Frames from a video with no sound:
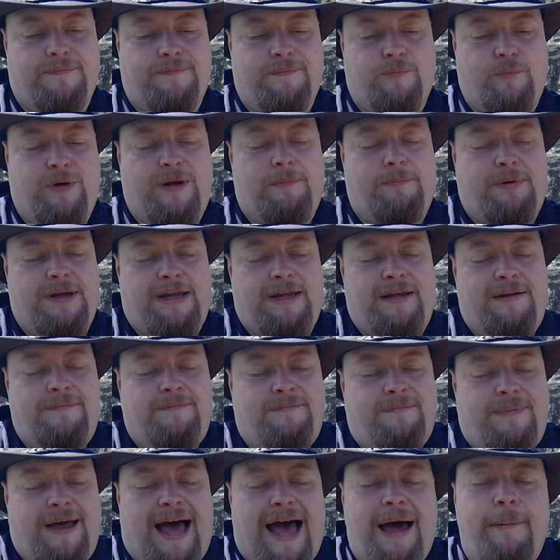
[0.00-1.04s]
Whitby
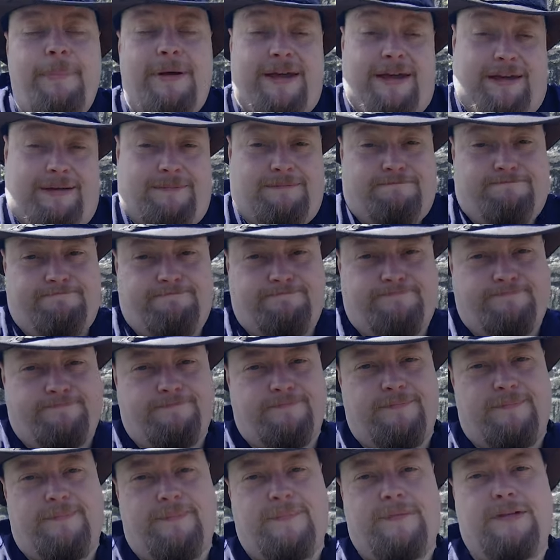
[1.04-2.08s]
Abbey,
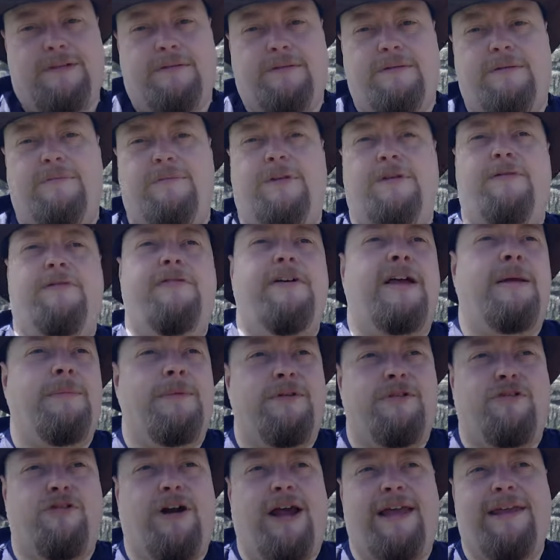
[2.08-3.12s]
the
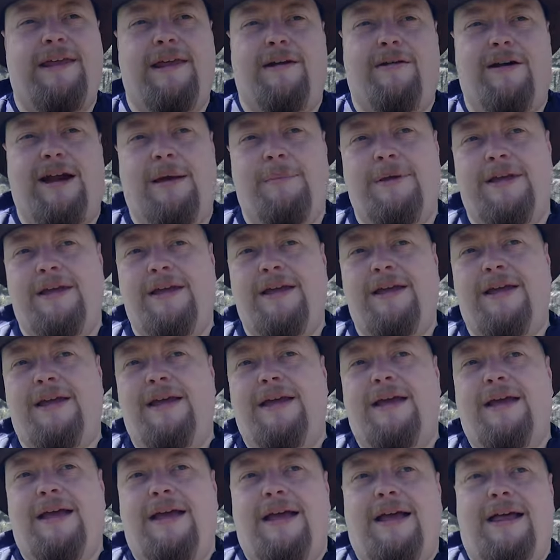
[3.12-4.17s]
famous Dracula Abbey.
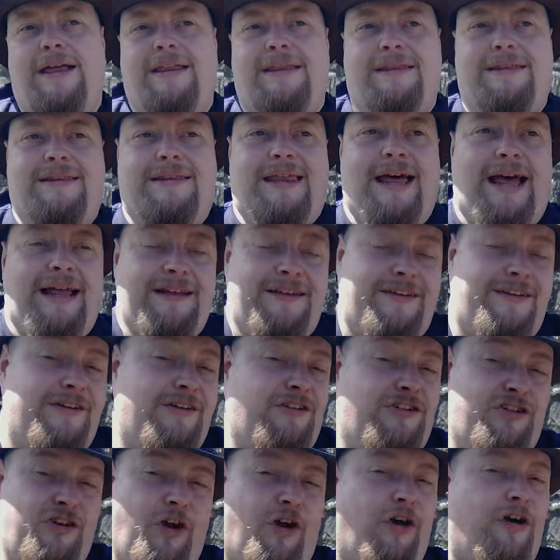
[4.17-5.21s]
That's a
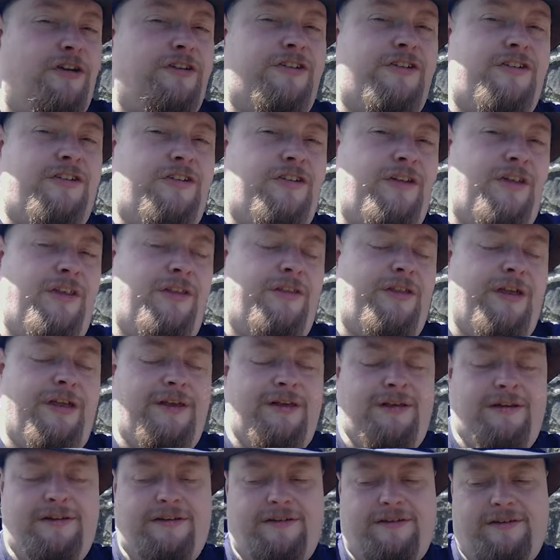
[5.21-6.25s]
shot
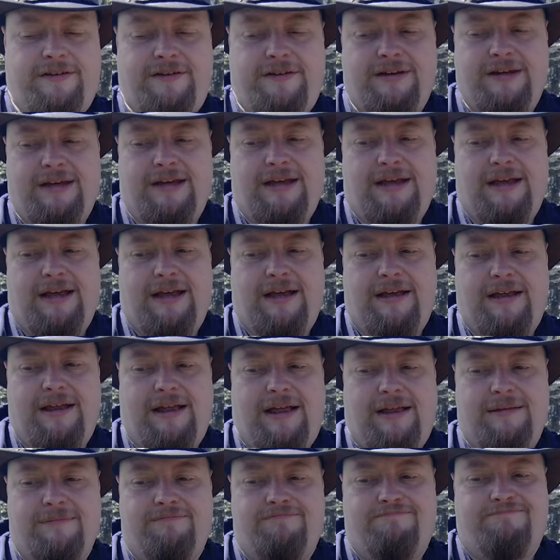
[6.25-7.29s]
that
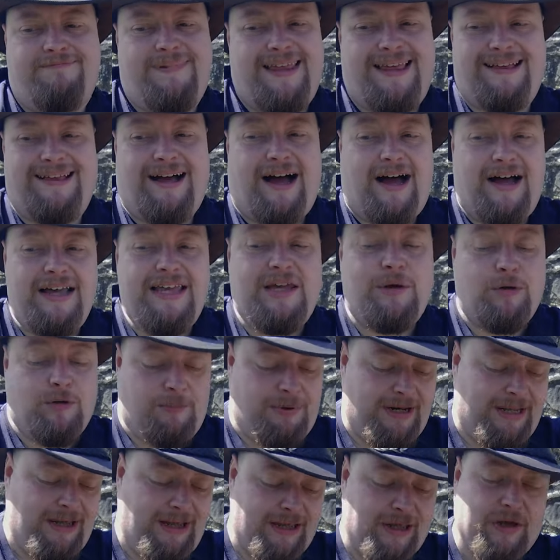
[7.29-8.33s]

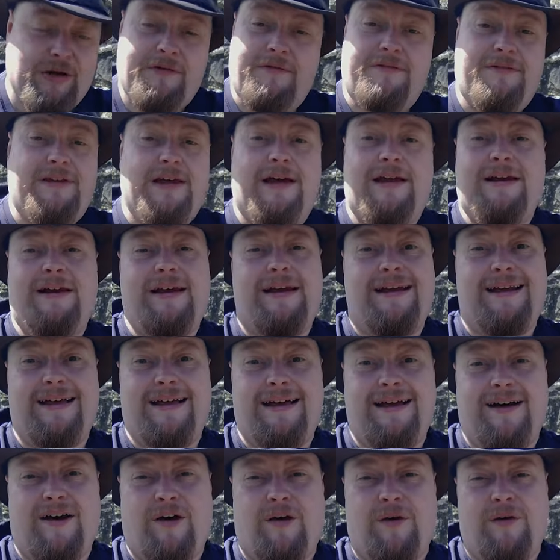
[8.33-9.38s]
arguably I could have done
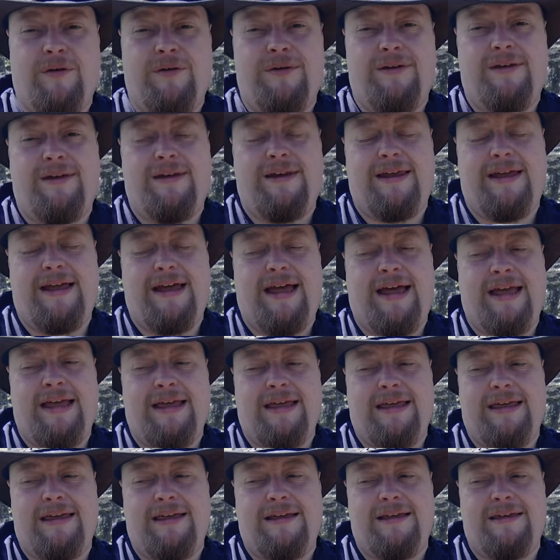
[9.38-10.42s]
on
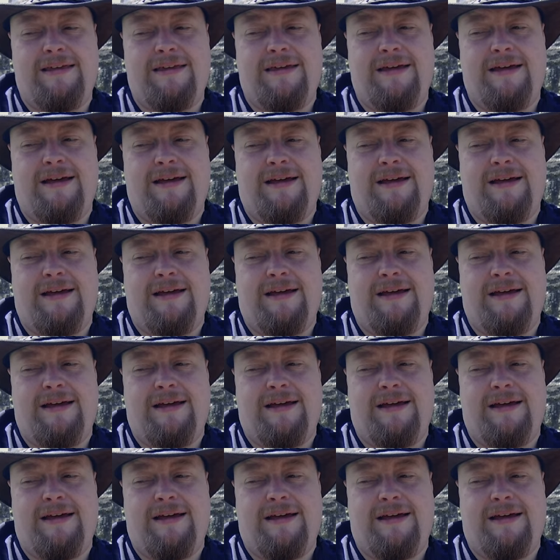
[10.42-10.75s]
a